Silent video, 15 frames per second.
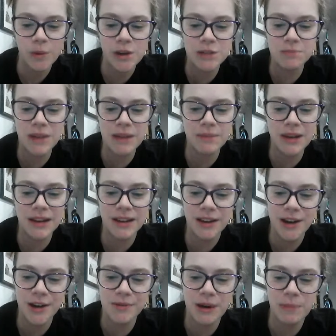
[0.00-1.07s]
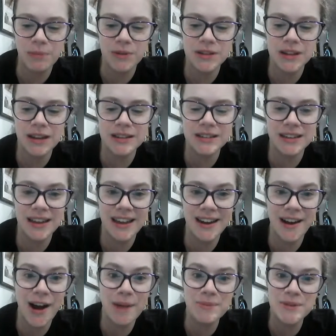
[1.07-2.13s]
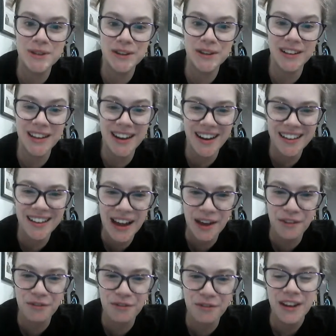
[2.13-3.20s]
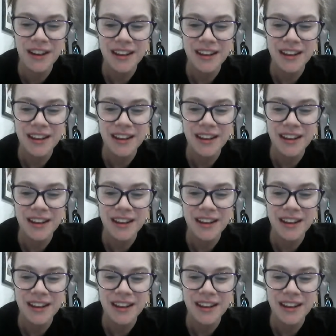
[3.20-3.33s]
which maybe could represent an obstacle in our life.